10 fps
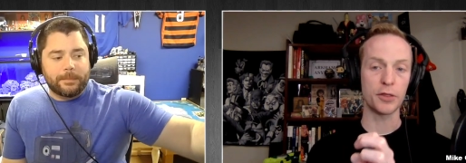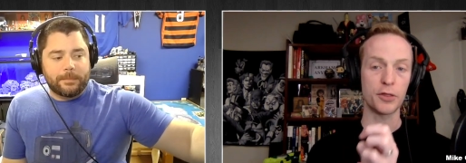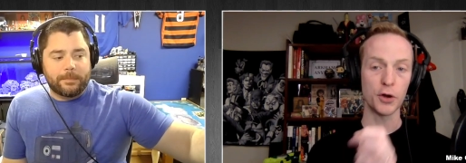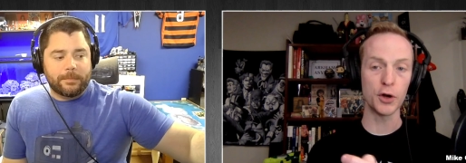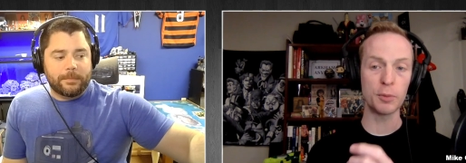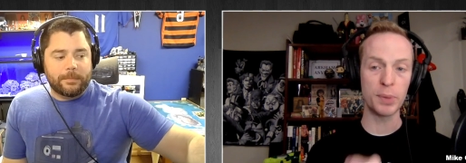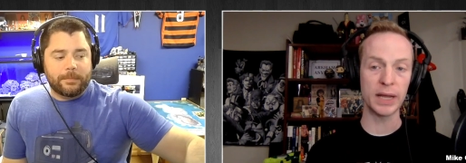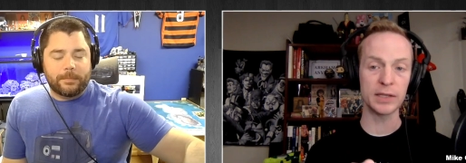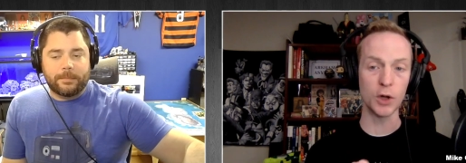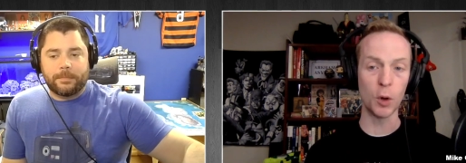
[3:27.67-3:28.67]
Speaker 1: the third
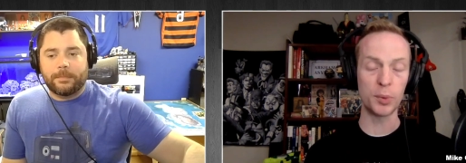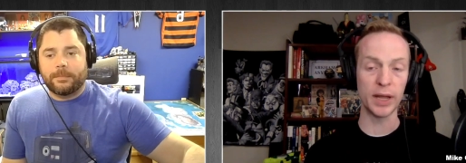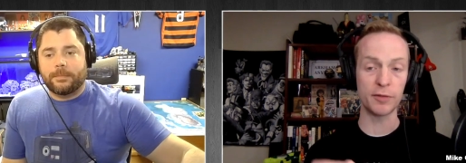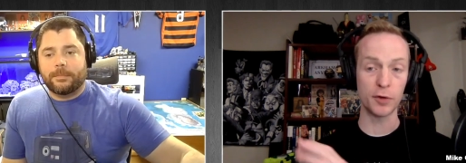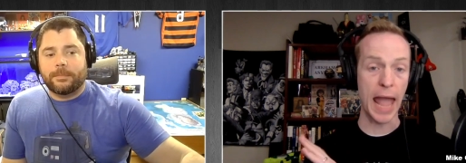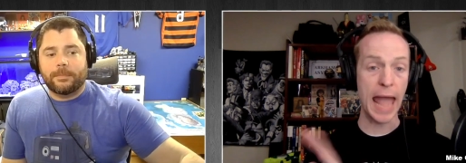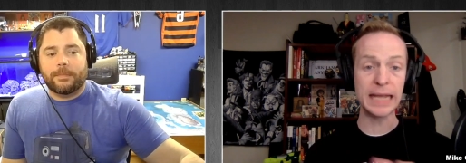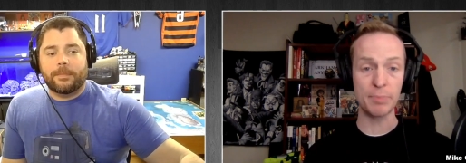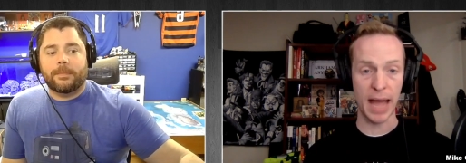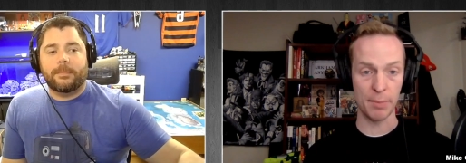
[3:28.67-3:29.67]
biggest opening for
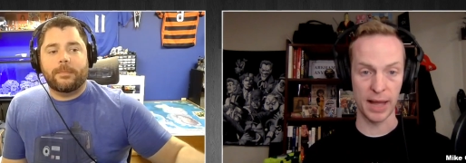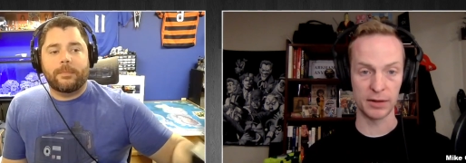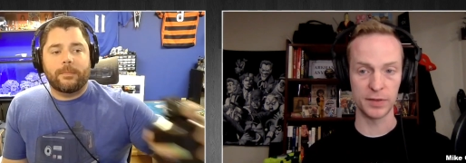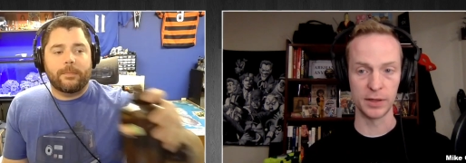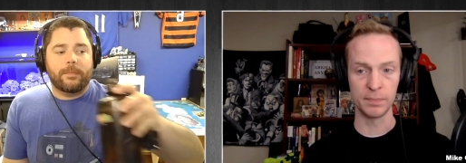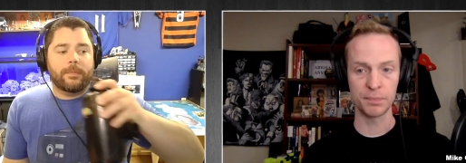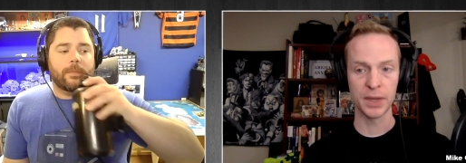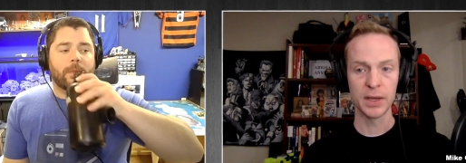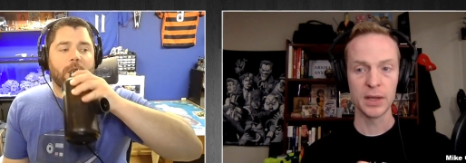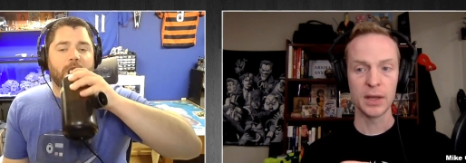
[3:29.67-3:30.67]
any Batman film.
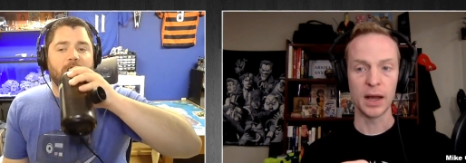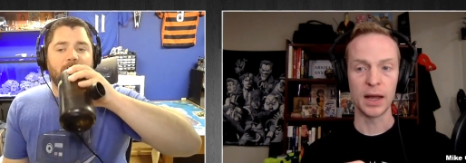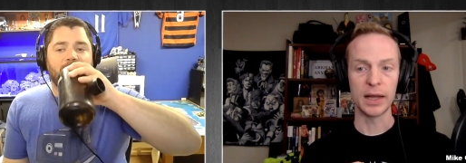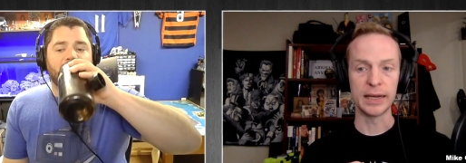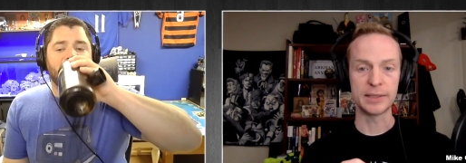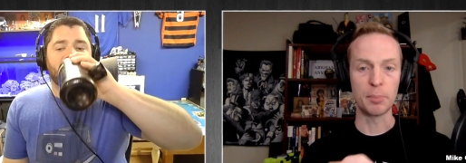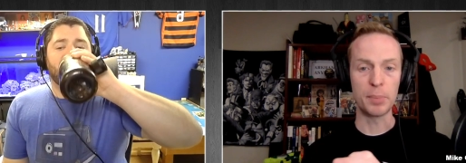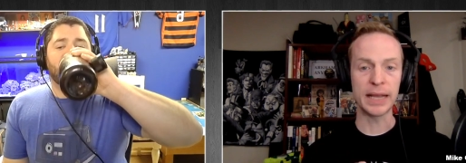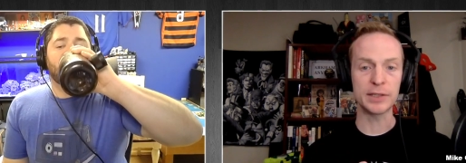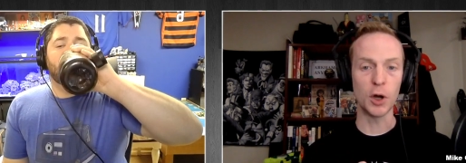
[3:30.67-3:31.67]
Uh, it is the
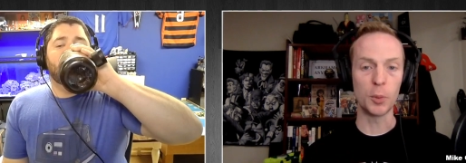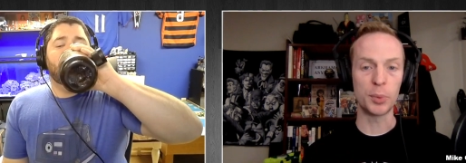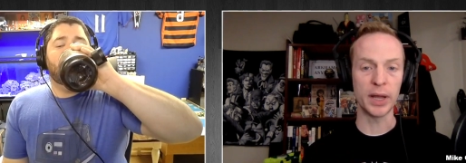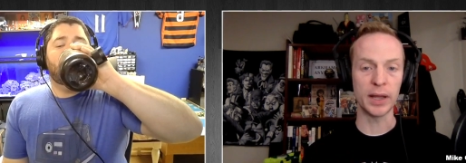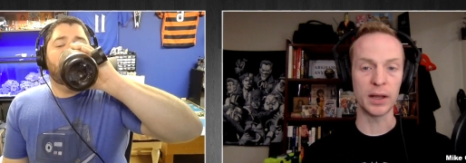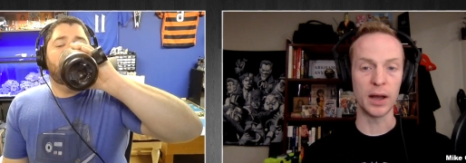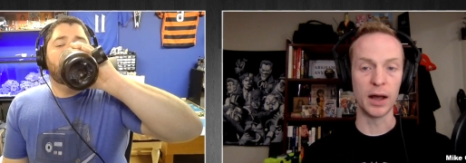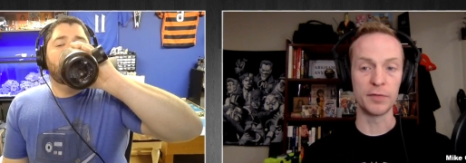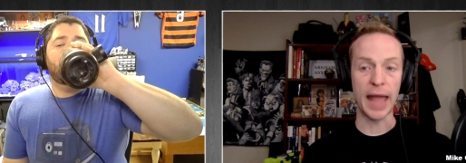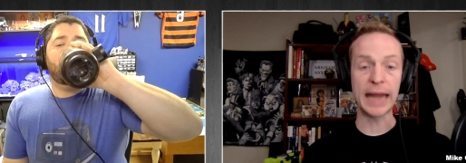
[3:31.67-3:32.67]
biggest opening of